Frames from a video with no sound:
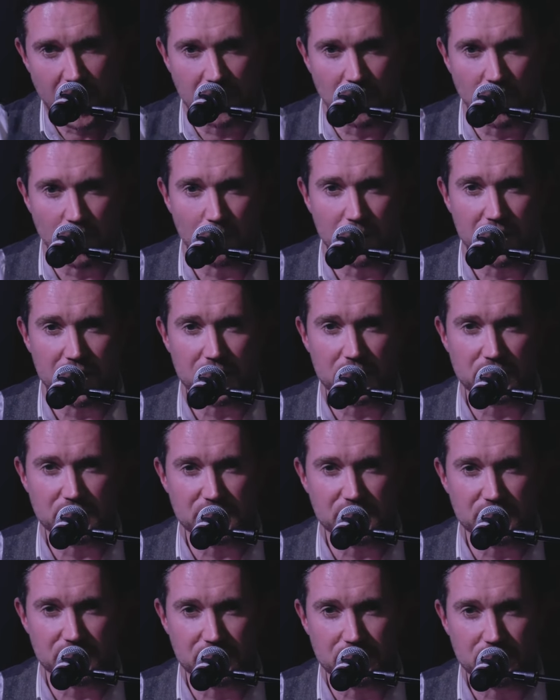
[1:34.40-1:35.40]
and long may it
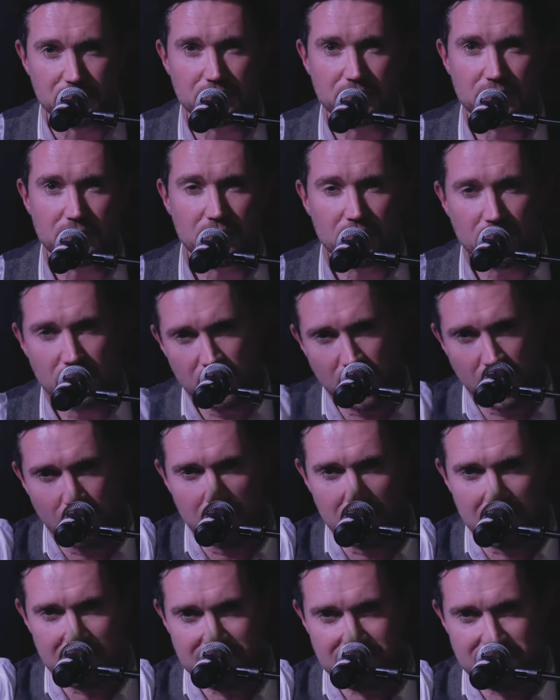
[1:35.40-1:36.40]
continue. God
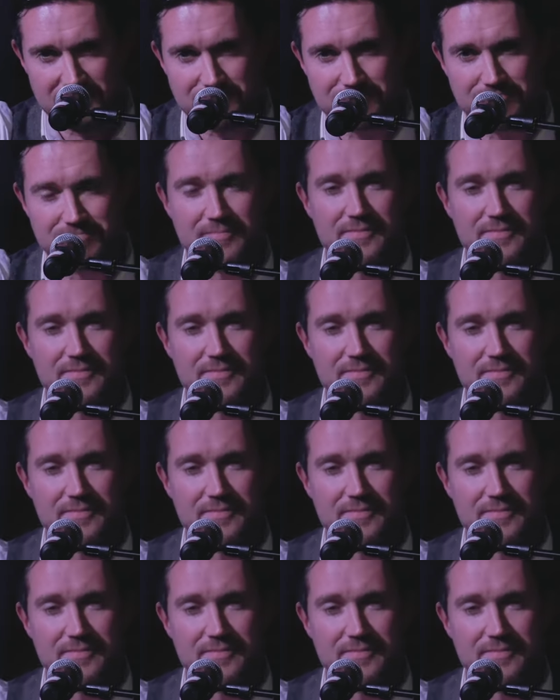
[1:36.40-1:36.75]
bless.